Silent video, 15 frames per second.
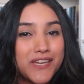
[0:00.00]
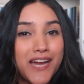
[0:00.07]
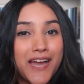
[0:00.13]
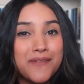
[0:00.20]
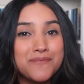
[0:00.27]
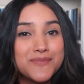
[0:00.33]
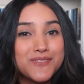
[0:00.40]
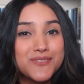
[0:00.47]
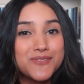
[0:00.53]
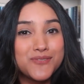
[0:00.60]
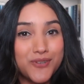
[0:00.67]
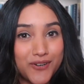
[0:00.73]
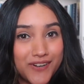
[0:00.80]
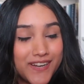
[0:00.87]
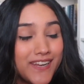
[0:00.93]
I'm
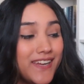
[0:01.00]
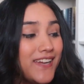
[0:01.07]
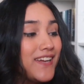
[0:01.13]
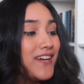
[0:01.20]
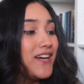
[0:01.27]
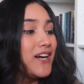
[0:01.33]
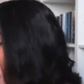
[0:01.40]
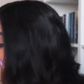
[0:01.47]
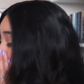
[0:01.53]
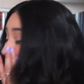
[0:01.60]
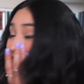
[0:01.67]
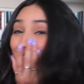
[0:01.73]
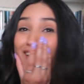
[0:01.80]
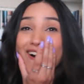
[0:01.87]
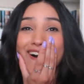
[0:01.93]
sorry.
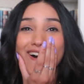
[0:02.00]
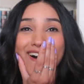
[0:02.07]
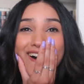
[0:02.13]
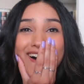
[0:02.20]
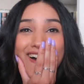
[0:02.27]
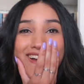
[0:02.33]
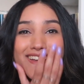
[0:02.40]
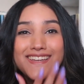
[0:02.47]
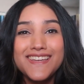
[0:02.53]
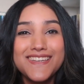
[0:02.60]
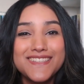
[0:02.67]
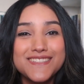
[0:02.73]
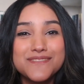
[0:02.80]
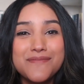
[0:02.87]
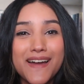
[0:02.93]

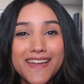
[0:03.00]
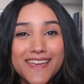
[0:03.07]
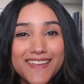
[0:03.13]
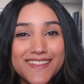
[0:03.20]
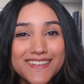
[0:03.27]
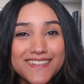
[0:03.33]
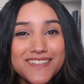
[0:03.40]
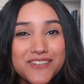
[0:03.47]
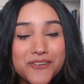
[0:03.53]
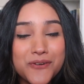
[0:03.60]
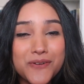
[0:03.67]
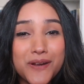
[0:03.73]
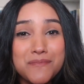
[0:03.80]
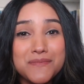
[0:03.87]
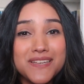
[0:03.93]
He's smacking like a little
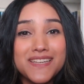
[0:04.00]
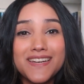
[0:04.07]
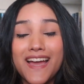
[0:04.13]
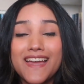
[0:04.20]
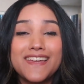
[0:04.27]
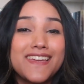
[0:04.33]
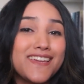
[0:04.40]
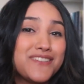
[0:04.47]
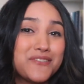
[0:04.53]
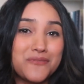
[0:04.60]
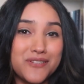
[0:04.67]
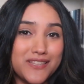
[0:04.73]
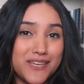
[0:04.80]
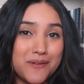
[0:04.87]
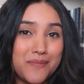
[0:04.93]
gremlin. I can't do
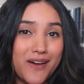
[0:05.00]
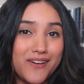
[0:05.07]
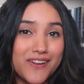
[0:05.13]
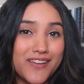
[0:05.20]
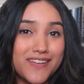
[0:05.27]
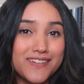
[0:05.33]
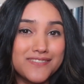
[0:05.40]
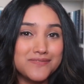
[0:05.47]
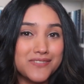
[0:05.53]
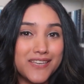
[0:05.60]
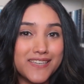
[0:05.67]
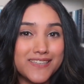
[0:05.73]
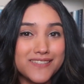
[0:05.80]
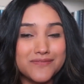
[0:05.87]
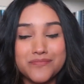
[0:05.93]
anything about it.
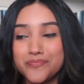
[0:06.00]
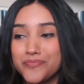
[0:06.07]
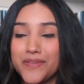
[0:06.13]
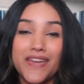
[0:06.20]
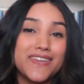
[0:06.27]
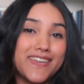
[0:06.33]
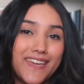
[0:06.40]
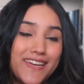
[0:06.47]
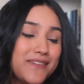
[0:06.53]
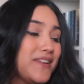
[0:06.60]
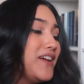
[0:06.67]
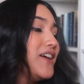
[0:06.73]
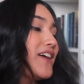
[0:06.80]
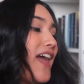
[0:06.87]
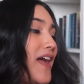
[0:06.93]
Like, I can't.
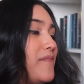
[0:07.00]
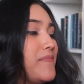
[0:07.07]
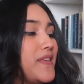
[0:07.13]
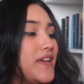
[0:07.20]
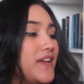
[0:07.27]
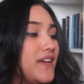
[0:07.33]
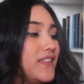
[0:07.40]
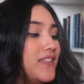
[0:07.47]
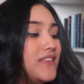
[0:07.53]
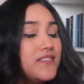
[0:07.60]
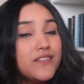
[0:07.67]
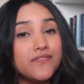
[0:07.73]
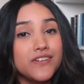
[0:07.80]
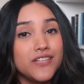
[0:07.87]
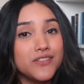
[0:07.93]
Okay, These
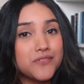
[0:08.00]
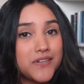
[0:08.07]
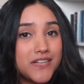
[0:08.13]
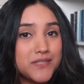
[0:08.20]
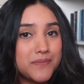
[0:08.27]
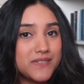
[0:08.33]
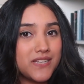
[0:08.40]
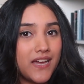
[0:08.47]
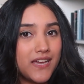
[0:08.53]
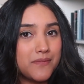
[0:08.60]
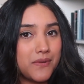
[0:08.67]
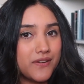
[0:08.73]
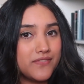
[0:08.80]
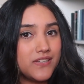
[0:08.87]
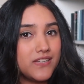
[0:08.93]
Infinite Threads by Tahira
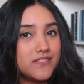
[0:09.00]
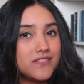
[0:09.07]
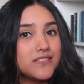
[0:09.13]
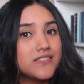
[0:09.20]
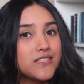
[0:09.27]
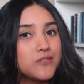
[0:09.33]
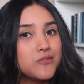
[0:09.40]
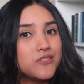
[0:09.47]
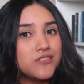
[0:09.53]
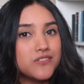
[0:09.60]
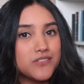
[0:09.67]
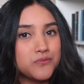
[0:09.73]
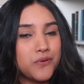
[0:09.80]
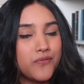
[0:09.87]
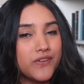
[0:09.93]
Mafi is a sequel to
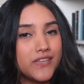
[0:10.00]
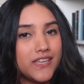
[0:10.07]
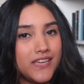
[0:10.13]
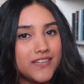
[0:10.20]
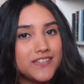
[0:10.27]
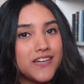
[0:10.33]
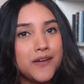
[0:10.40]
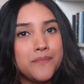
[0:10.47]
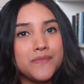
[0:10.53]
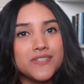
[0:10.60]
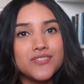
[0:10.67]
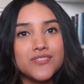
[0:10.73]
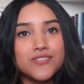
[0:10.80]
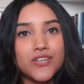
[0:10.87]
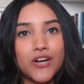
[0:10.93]
This Woven Kingdom.
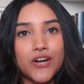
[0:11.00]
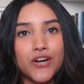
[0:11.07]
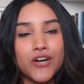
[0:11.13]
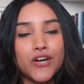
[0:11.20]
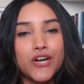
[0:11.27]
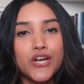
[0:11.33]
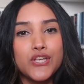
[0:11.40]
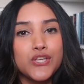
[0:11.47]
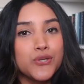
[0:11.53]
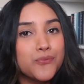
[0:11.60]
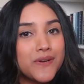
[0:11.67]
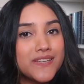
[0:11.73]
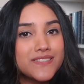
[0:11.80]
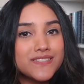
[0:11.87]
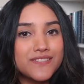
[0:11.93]
This is her
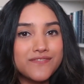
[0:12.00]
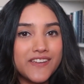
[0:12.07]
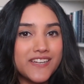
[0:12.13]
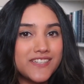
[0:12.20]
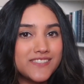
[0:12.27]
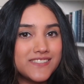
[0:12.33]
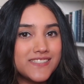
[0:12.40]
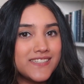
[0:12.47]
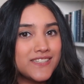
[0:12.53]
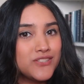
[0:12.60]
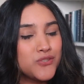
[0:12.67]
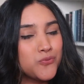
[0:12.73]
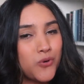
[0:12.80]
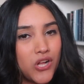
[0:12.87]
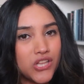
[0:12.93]
newest fantasy
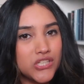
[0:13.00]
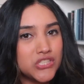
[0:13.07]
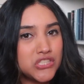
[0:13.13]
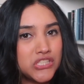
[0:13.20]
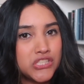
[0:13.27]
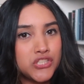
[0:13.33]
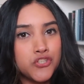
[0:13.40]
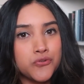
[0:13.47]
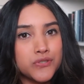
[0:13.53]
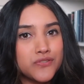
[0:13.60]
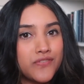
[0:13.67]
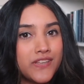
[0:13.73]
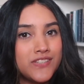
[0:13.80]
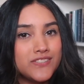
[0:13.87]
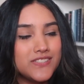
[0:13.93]
duology, newest
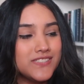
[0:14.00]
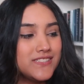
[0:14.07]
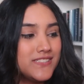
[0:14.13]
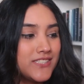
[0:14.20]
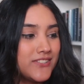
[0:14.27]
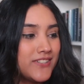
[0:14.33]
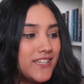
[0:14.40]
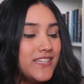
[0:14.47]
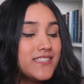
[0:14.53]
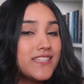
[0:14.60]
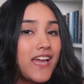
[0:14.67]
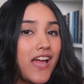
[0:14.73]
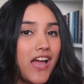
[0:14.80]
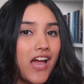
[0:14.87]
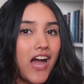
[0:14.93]
fantasy series.
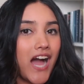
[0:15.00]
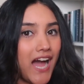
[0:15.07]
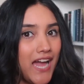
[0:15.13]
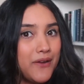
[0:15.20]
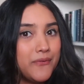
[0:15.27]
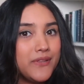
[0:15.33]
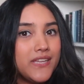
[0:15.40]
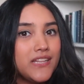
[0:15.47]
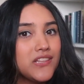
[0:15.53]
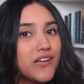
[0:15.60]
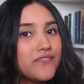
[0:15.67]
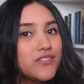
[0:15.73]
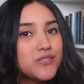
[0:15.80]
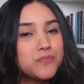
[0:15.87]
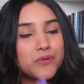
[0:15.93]
I really
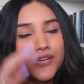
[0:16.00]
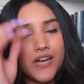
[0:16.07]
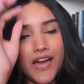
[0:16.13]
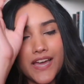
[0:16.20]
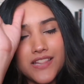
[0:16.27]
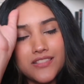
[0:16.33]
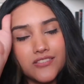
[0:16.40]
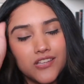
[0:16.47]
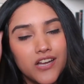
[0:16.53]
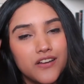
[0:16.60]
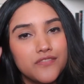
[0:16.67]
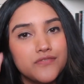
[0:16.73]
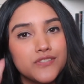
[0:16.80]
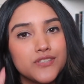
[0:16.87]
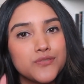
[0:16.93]
love this book. I
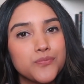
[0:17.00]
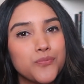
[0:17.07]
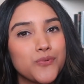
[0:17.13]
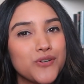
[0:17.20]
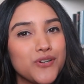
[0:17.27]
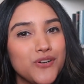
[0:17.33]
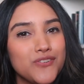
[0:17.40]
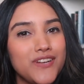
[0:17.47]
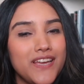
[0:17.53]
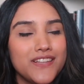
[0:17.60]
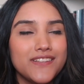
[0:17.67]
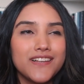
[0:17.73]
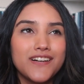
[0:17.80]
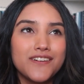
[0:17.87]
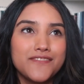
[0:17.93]
love this world. I
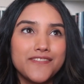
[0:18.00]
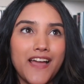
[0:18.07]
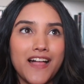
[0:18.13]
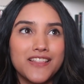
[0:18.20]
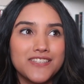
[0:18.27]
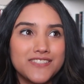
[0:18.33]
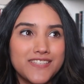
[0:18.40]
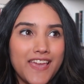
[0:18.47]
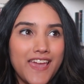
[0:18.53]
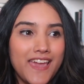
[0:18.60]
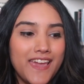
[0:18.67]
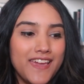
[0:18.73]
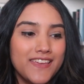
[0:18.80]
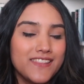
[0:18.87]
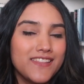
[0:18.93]
love
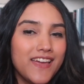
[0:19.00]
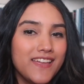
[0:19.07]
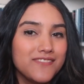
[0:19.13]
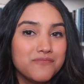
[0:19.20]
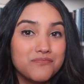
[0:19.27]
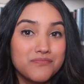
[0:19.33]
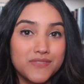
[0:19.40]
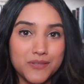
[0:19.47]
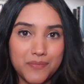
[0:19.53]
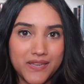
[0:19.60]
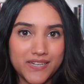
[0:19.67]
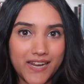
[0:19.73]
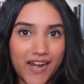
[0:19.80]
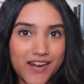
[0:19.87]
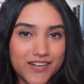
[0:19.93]
Alize and the
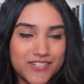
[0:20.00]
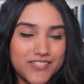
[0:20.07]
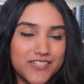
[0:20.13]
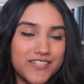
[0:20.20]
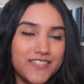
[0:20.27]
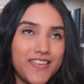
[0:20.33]
main character.